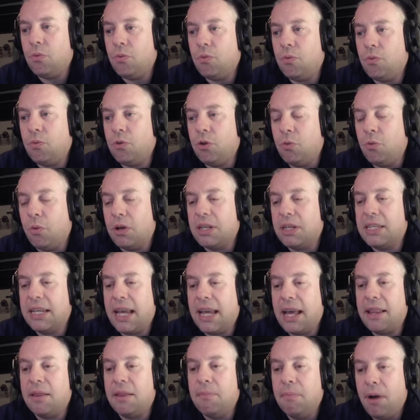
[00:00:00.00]
you want to
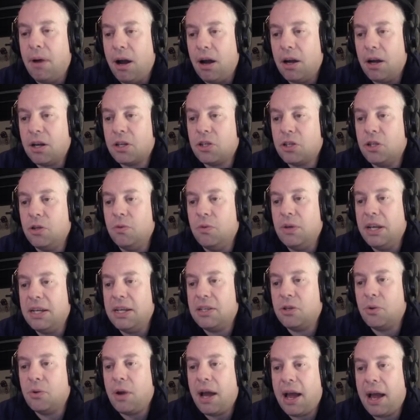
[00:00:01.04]
get the marks, you need
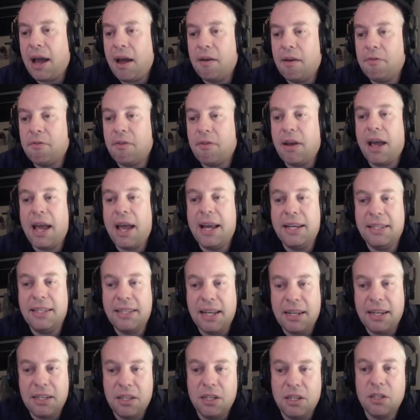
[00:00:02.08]
to have a
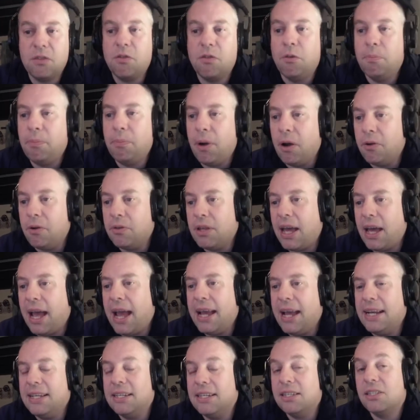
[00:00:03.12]
sentence for both.
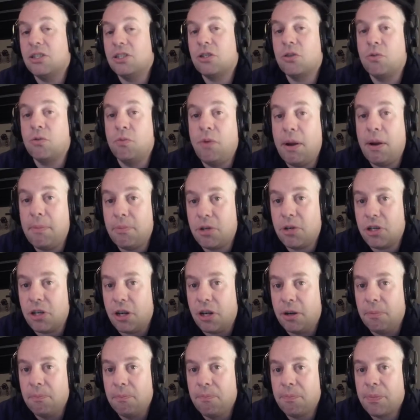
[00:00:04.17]
A
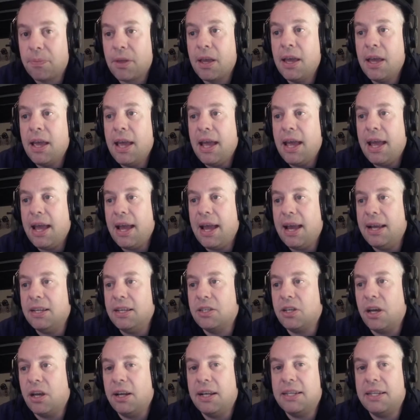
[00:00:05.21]
description is
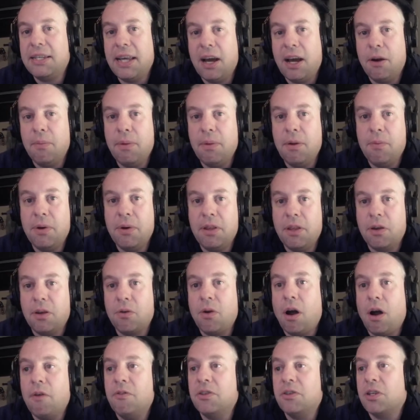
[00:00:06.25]
going to tell me whether the
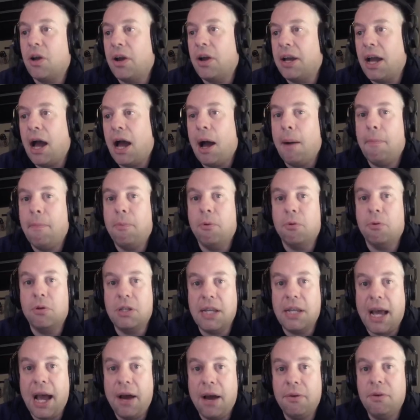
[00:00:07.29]
graph is going up or
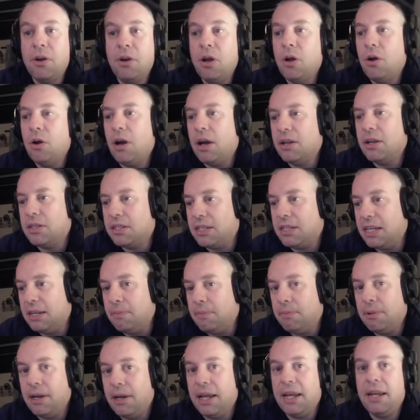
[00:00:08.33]
down,
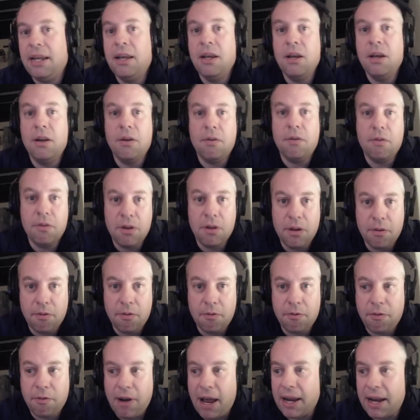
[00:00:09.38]
steeply,
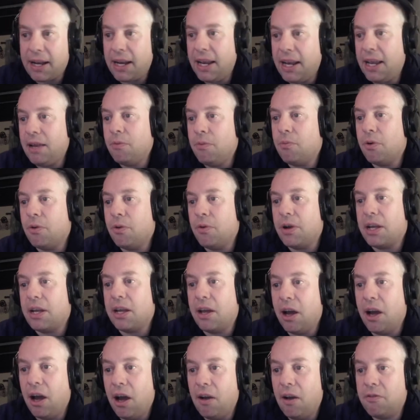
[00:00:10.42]
flatly, whether it
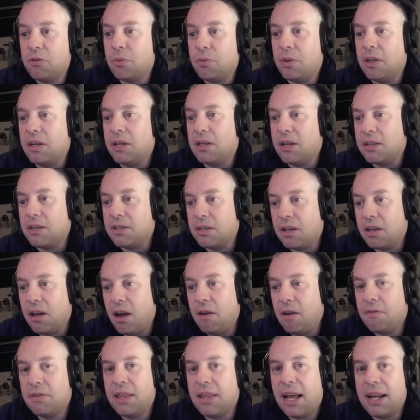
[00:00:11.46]
curves, whether it doesn't
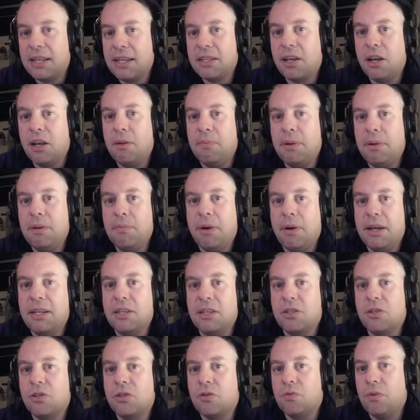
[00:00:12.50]
curve. That is going to be my
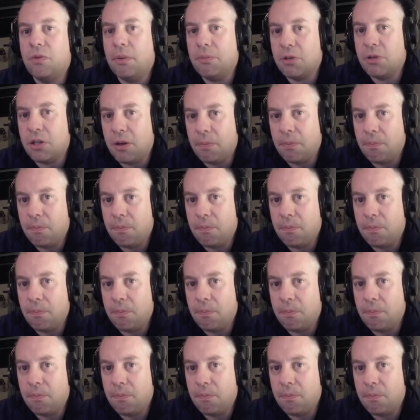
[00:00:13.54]
description.